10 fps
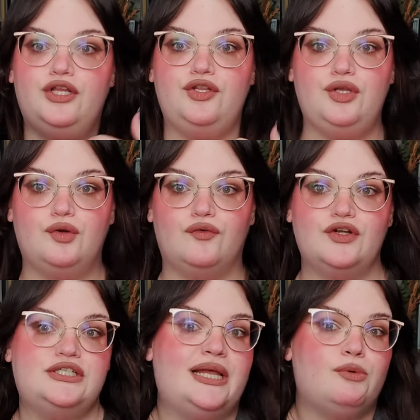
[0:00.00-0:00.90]
into the
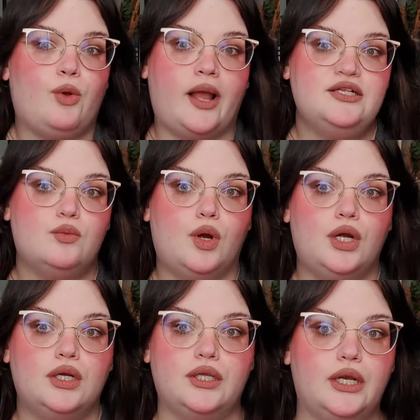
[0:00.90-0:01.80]
universe, and that requires
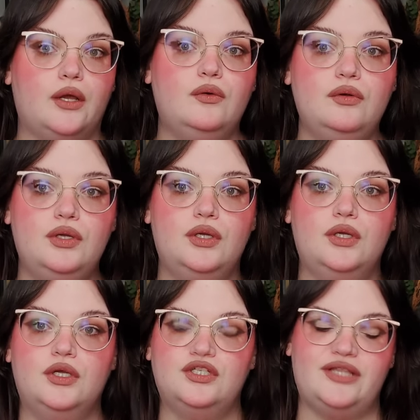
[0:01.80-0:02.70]
work, you know?
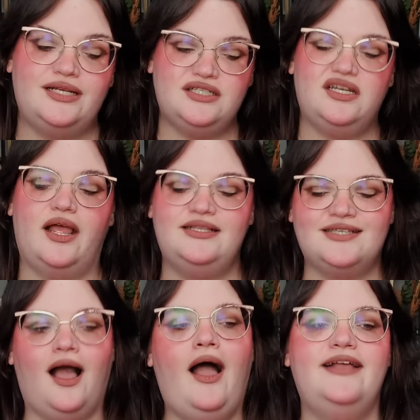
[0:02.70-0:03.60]
So that it's
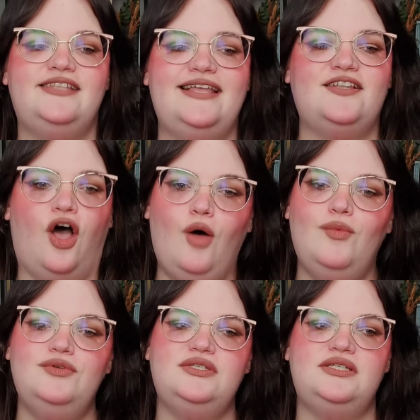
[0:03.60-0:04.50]

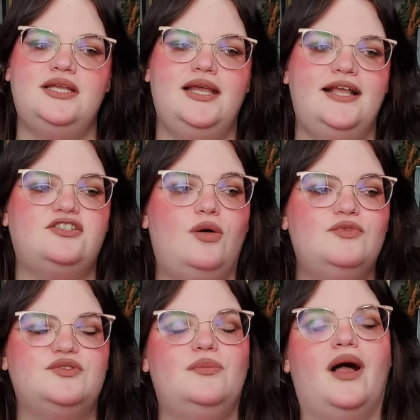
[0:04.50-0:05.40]

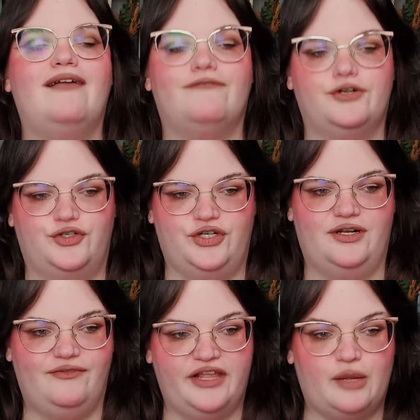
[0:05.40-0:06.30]
almost my version
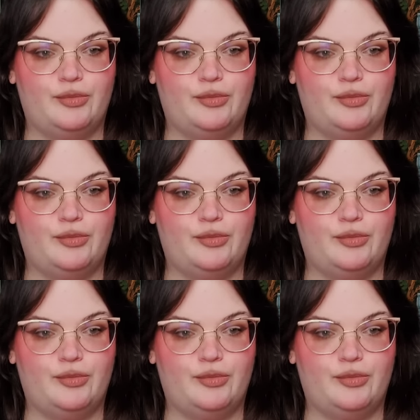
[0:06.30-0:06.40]
of like